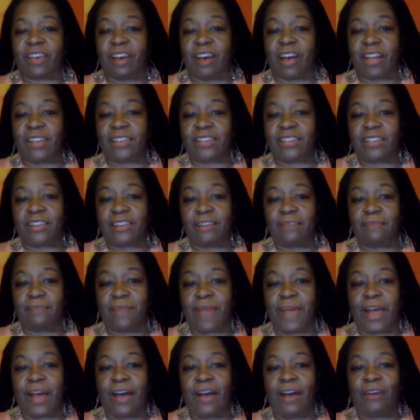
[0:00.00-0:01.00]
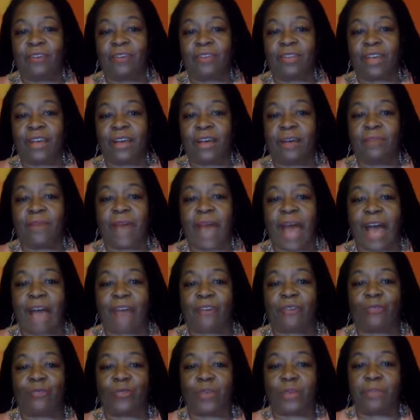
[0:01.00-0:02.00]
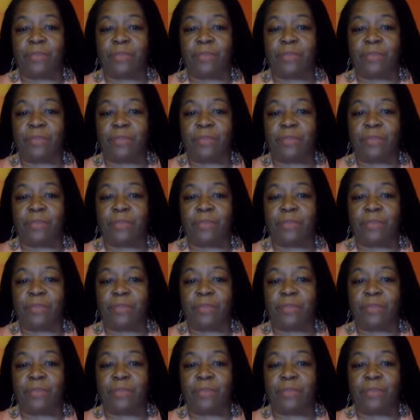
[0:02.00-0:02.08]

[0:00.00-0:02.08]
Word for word: thoughts about um, how do we